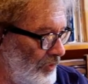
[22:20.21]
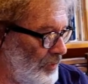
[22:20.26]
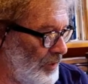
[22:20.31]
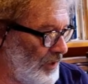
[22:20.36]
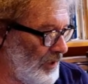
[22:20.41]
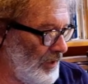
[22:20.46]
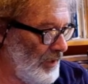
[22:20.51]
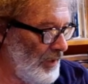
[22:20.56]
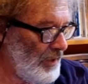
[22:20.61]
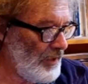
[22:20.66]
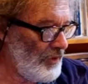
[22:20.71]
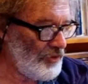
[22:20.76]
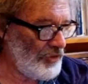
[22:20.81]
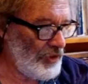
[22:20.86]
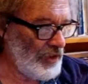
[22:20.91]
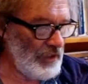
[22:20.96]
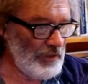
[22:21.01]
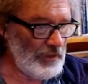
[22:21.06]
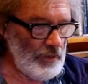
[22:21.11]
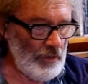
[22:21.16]
to be
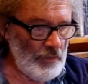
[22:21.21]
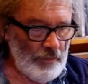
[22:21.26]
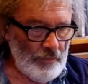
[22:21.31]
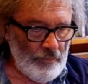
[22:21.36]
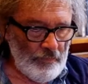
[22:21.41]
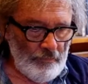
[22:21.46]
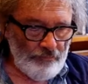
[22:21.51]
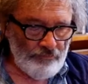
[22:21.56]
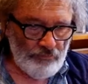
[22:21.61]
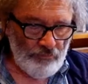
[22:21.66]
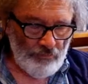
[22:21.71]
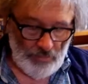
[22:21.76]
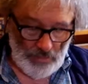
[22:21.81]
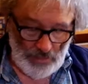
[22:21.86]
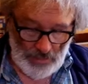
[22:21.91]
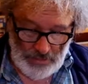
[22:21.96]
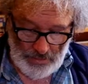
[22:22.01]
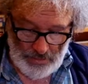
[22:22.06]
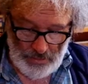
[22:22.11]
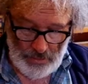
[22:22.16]
seen,
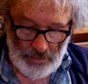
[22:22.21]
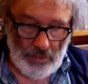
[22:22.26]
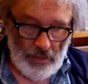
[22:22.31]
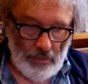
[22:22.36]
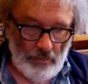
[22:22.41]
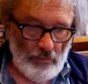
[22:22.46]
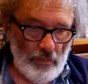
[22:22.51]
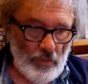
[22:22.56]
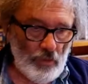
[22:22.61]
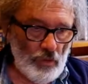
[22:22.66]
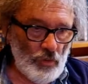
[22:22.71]
all